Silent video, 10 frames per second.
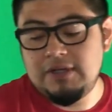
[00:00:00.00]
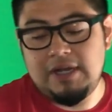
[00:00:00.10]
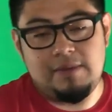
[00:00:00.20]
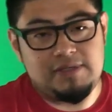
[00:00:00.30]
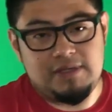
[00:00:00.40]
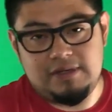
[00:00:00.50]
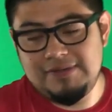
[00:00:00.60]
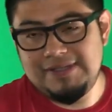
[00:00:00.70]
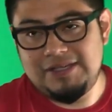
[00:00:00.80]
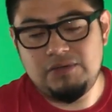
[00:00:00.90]
on Amazon. It
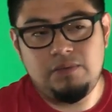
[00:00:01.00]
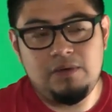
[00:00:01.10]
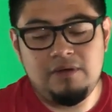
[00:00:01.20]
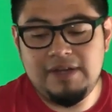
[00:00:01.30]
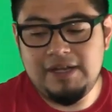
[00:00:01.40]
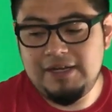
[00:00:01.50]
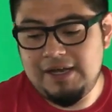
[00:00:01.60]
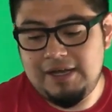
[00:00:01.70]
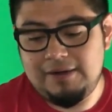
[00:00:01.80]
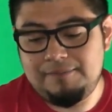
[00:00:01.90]
was like
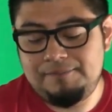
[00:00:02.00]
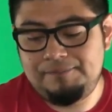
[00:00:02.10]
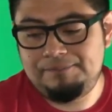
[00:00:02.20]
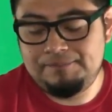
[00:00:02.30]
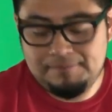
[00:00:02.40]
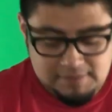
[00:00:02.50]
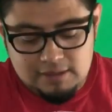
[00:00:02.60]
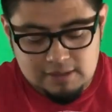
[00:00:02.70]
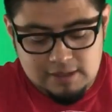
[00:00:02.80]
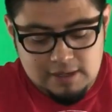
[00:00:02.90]
$12.99.
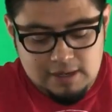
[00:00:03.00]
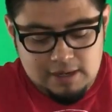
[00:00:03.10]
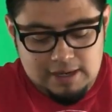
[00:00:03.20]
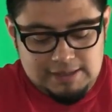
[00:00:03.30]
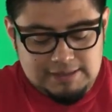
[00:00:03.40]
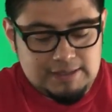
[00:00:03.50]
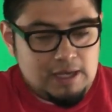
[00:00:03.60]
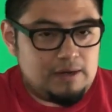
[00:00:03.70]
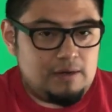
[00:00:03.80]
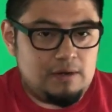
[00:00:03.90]
It's
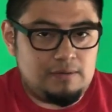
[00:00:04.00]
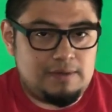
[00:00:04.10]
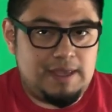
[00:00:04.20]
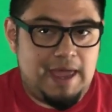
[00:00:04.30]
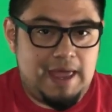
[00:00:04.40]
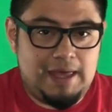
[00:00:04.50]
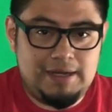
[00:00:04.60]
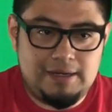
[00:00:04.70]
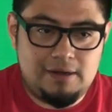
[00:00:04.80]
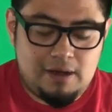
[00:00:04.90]
not no
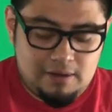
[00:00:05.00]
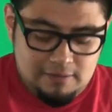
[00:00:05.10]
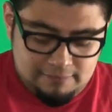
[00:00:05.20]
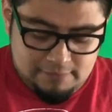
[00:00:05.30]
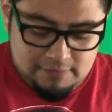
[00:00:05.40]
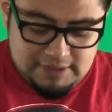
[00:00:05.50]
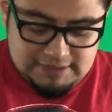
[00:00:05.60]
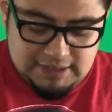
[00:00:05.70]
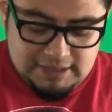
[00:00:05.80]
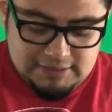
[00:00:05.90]
Canon autofocus
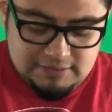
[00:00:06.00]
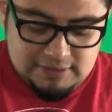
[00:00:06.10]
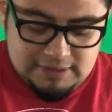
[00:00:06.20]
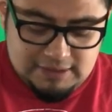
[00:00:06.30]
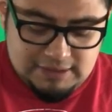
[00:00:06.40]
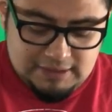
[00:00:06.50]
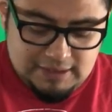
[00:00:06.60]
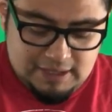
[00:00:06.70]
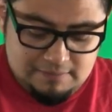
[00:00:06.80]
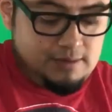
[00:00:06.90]
lens or anything like
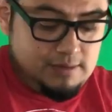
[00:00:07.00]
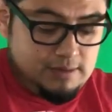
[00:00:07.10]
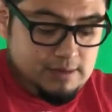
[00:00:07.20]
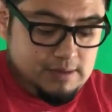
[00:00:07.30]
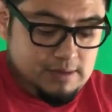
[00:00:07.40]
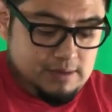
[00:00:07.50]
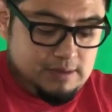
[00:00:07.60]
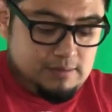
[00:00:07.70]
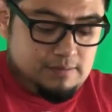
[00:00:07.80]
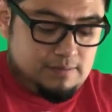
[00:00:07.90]
that.
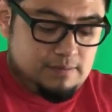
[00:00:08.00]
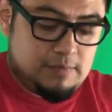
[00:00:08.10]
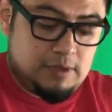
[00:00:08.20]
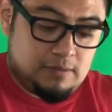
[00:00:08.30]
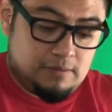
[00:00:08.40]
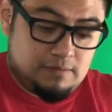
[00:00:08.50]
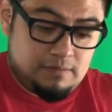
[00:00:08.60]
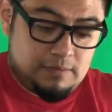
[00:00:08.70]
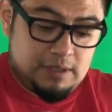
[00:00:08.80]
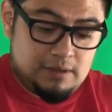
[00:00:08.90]
Oh,
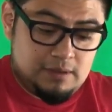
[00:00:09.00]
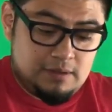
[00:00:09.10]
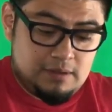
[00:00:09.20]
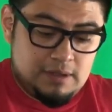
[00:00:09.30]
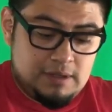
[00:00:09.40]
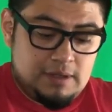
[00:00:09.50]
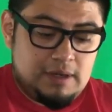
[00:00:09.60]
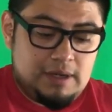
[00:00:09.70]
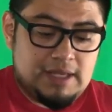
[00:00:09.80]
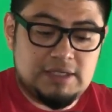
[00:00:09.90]
well,
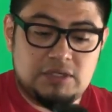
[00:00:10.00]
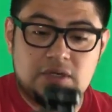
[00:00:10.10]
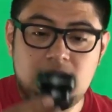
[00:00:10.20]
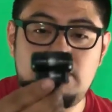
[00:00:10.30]
I guess I should have